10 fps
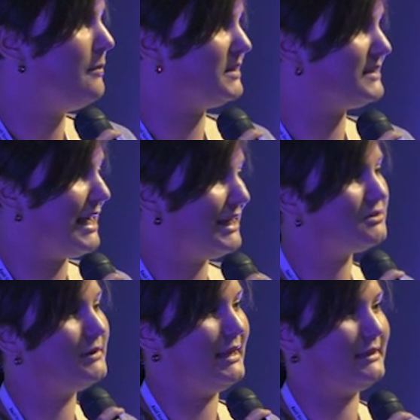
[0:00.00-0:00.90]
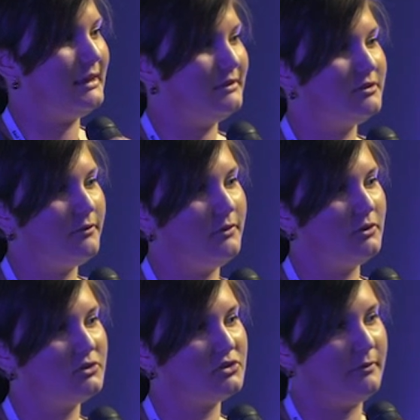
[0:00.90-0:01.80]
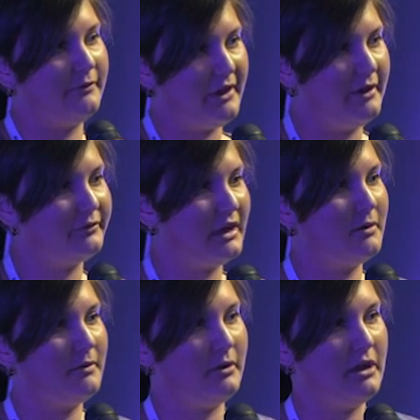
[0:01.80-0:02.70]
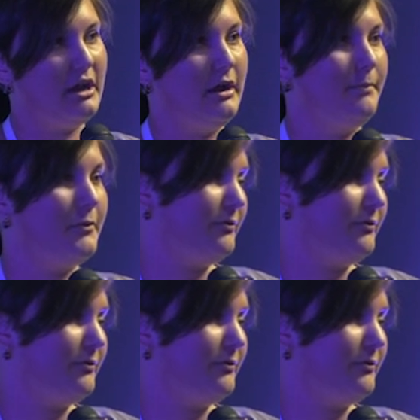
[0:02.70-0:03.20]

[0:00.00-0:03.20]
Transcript: Besides, we did interviews with healthcare